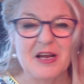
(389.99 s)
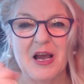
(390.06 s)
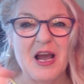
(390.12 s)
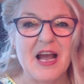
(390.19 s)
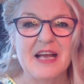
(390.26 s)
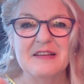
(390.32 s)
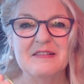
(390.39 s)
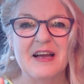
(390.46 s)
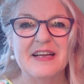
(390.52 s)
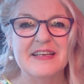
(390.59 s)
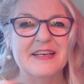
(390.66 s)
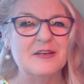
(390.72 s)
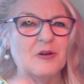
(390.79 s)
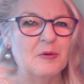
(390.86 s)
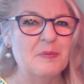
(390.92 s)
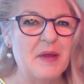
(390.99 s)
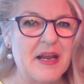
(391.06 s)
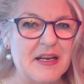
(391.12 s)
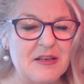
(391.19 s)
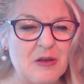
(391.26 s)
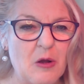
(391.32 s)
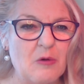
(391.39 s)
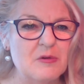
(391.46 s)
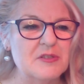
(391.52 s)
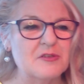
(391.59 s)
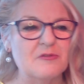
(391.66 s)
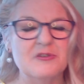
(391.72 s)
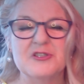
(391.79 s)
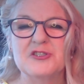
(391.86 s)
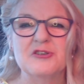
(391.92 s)
to highlight it or make notes
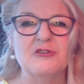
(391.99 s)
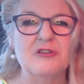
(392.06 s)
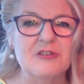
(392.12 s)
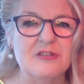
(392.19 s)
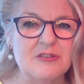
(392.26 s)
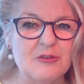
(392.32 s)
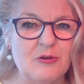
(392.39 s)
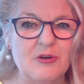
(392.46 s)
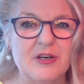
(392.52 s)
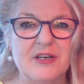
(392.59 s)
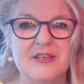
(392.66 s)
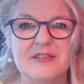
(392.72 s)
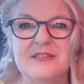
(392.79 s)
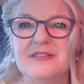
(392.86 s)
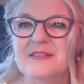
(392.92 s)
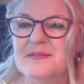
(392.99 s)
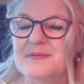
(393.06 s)
or journal or